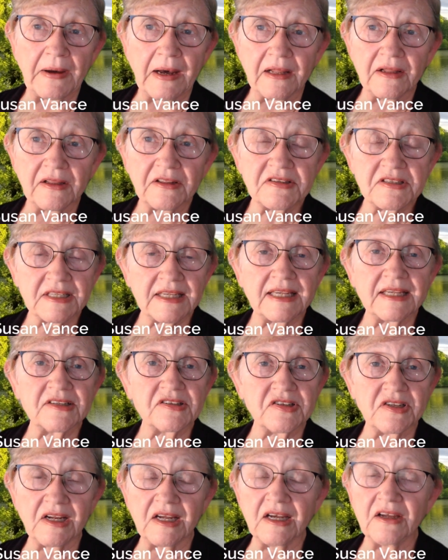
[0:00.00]

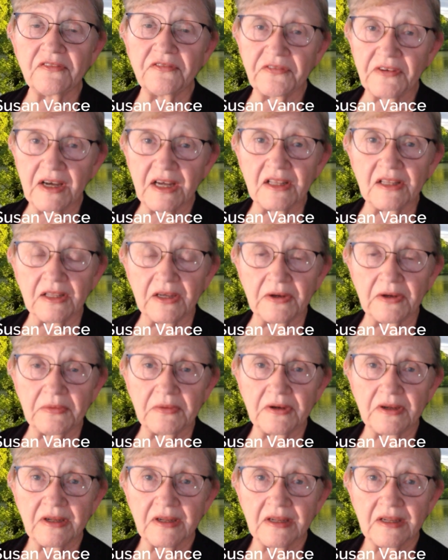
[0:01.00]
policy is not
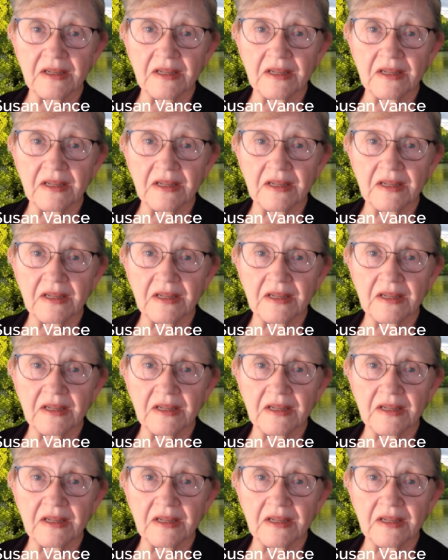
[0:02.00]
followed,